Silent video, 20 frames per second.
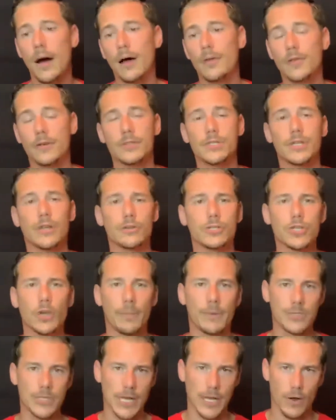There's so
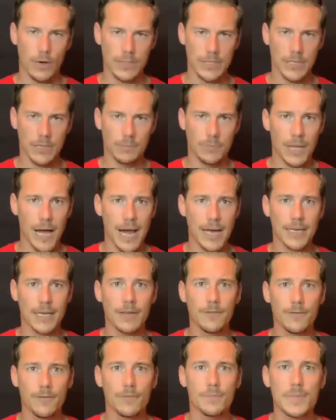much that goes into
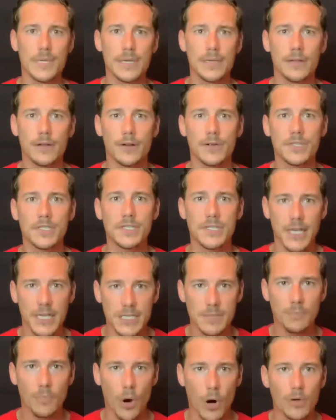blocking. For me, there's
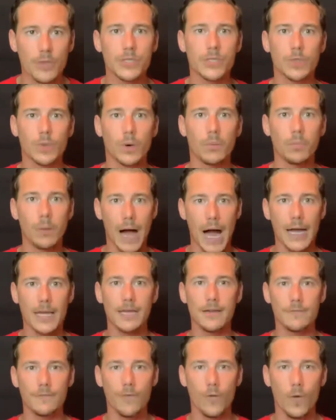6 parts to a
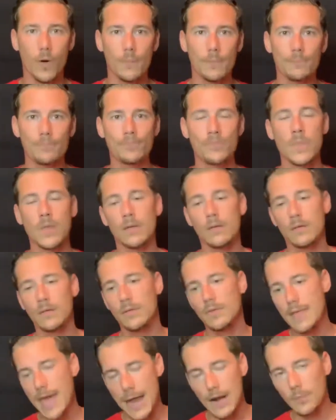blocking form.
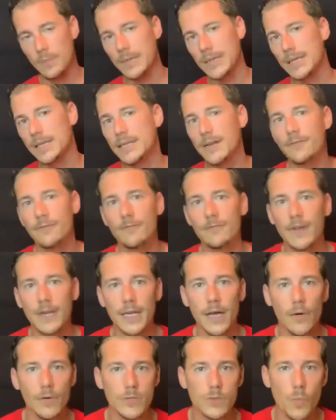That'll be in a different
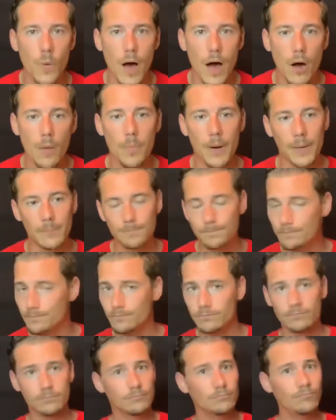video as well. But
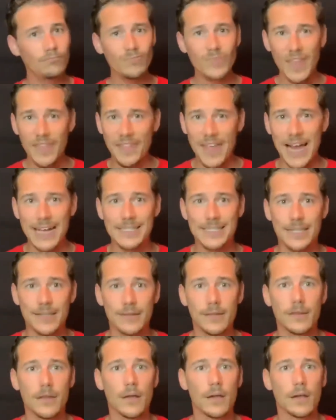that's
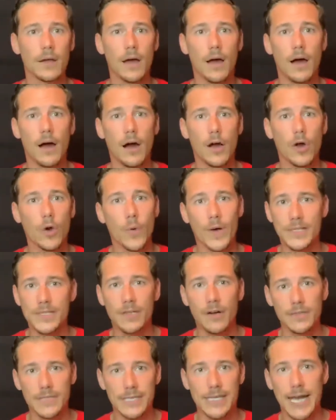in Quick
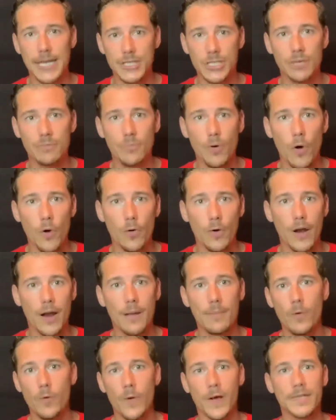Start to Catching
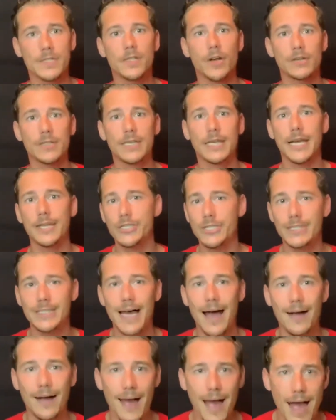program,
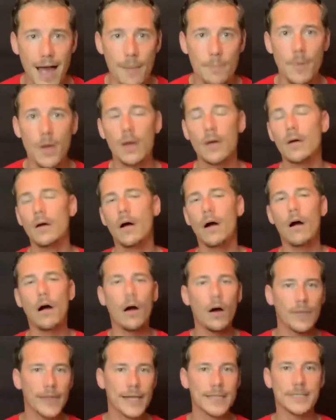quickstarttocatching.com.
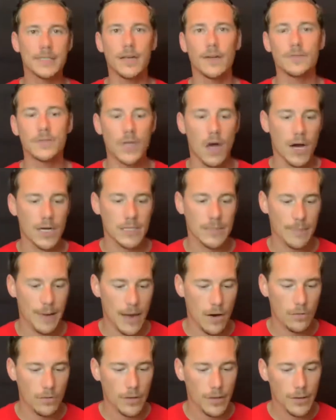All that stuff's talked
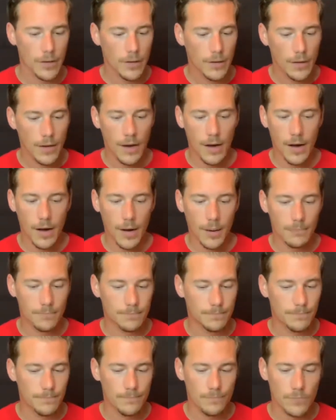about.
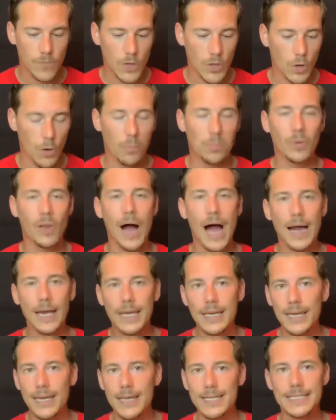
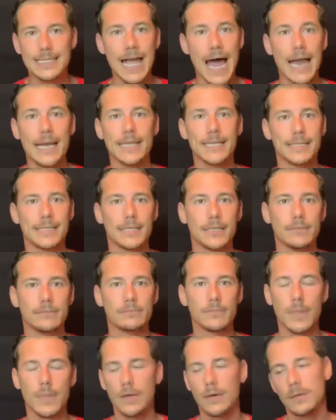Blocking is not easy.
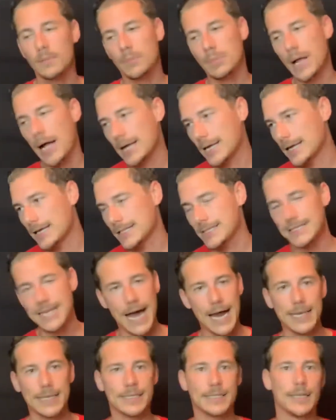Blocking is
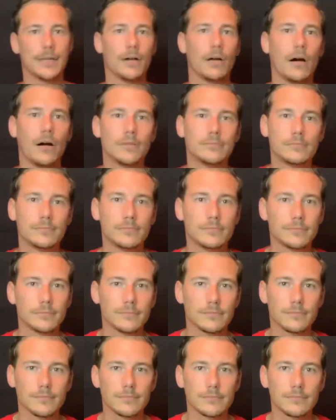not easy at all.
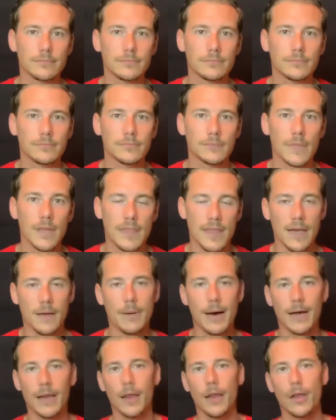Think
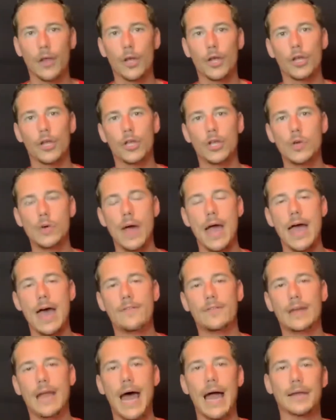about it. You
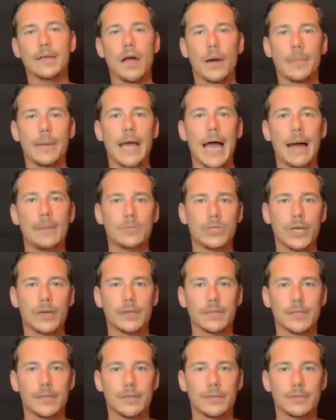have an oncoming
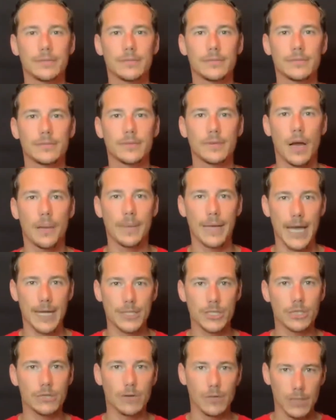object coming
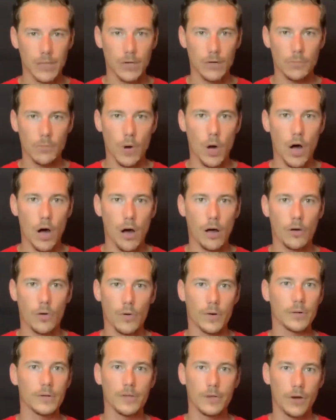at you, a little ball
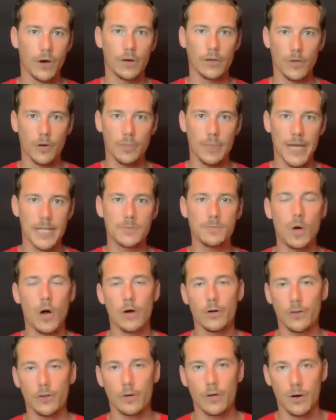or, a little
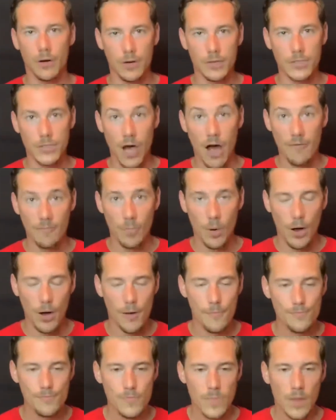baseball or a
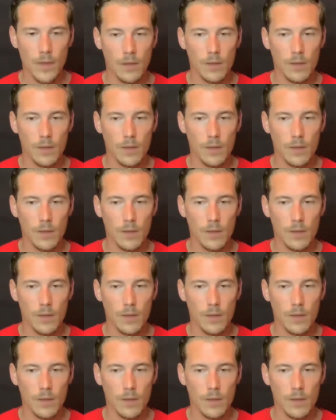softball.